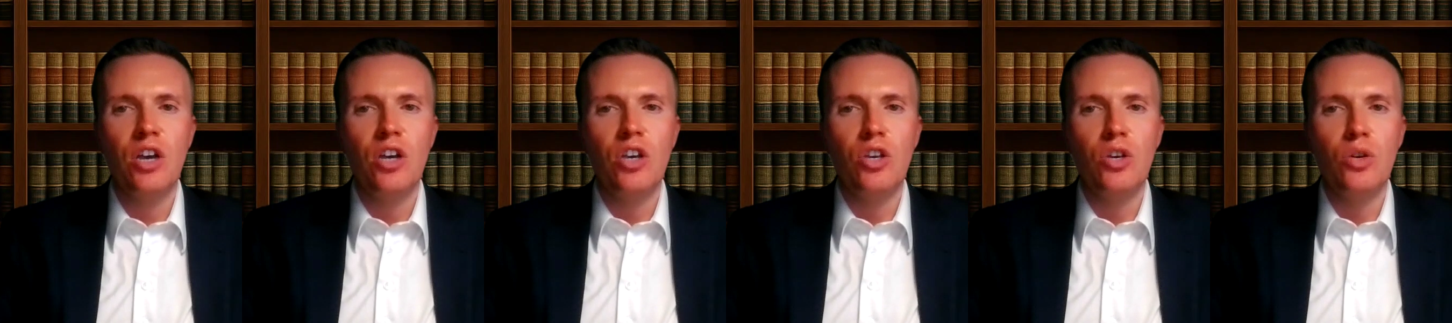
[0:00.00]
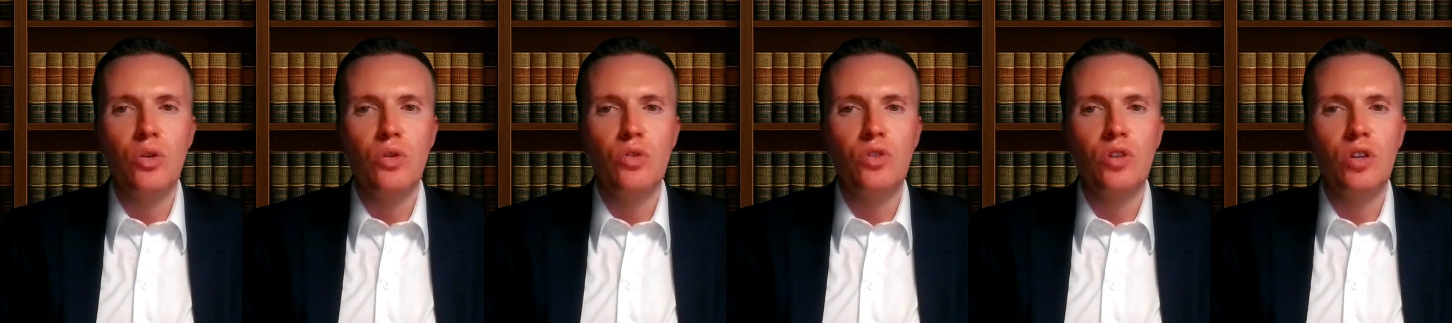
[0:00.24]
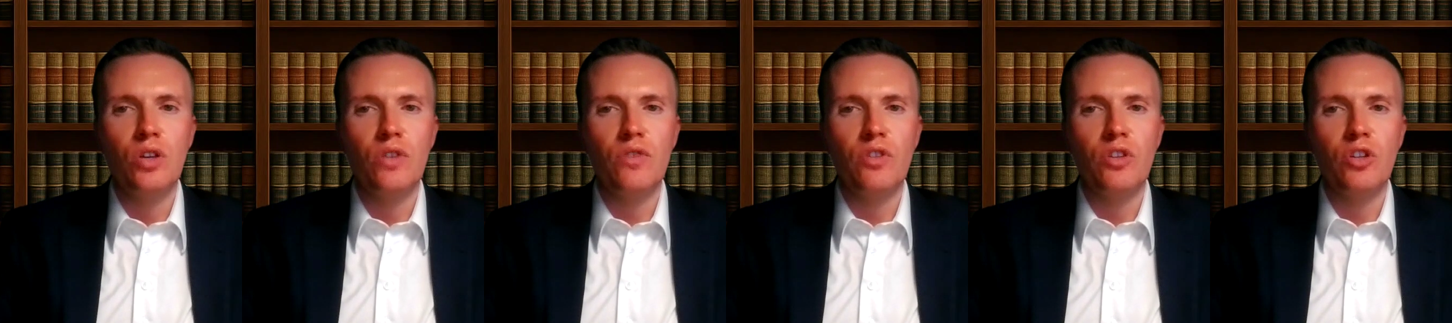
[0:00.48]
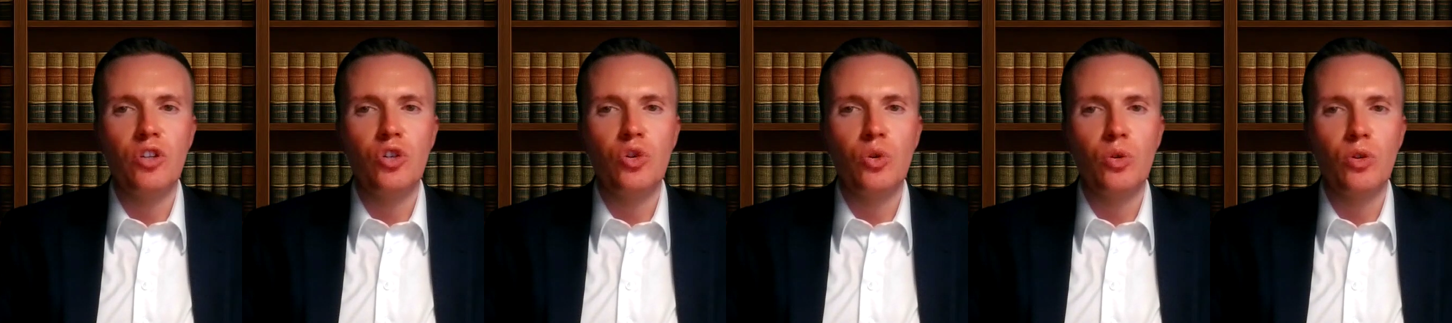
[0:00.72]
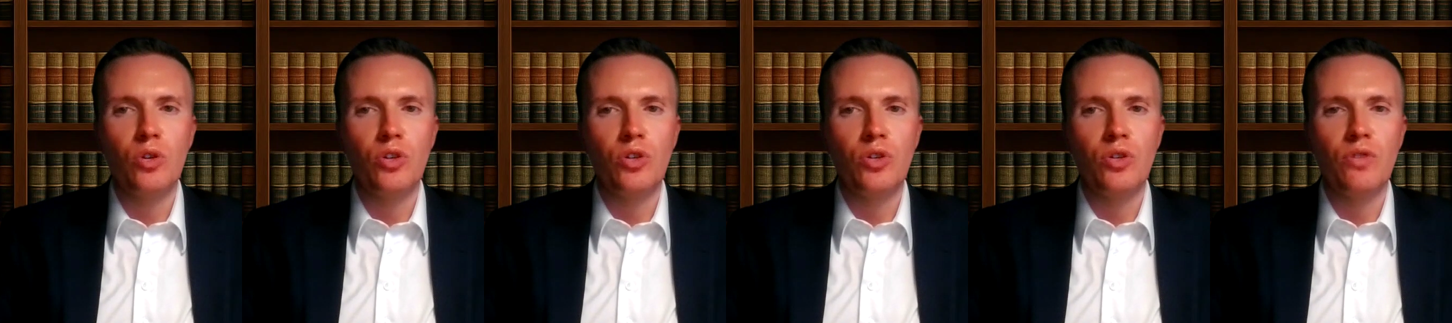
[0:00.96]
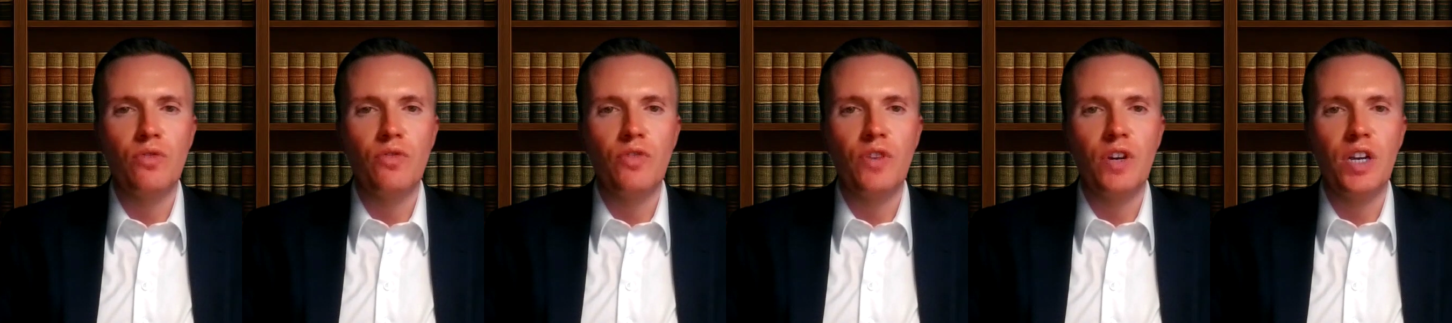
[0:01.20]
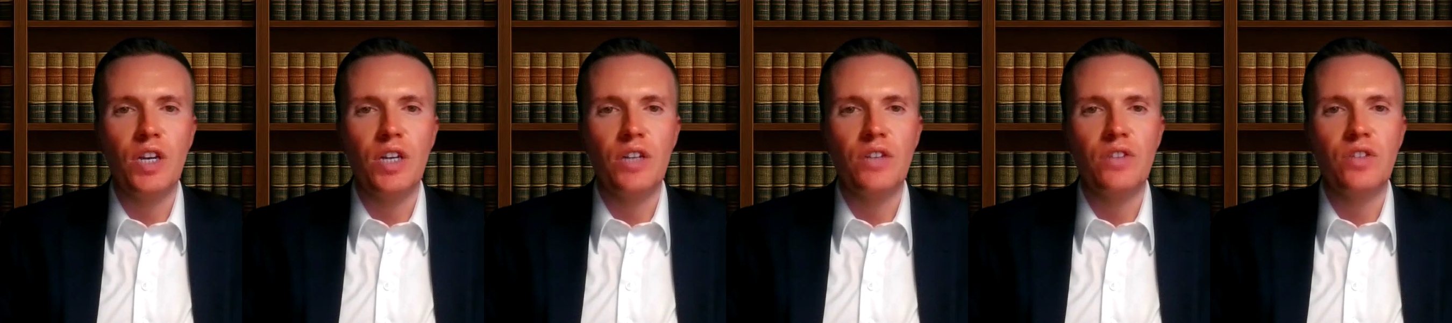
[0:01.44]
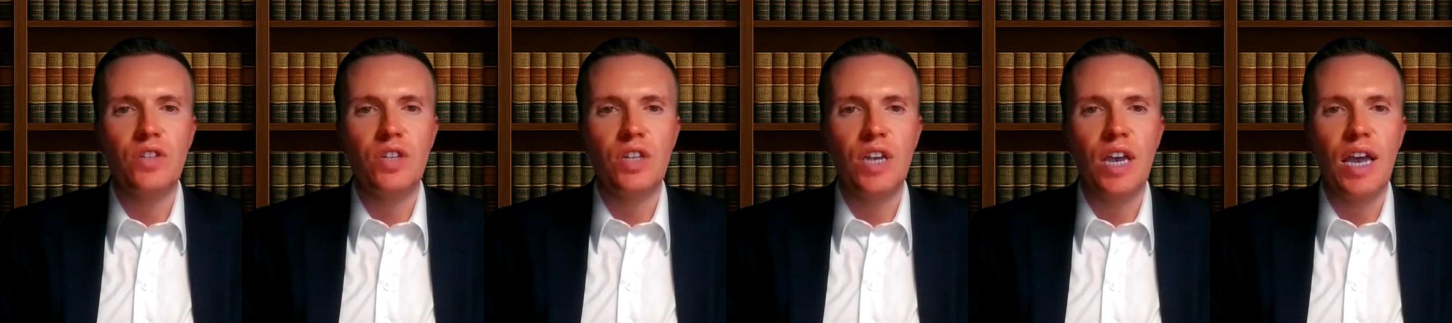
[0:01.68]
use of short term
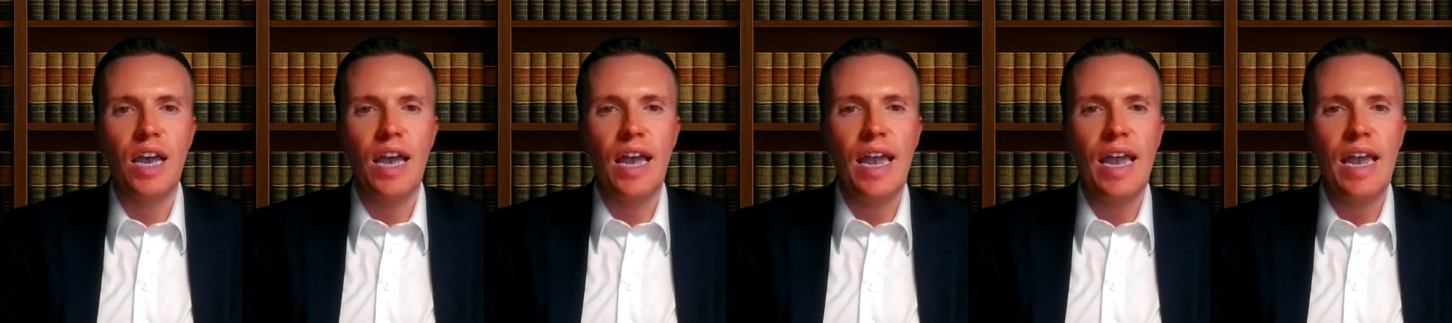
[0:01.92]
financing,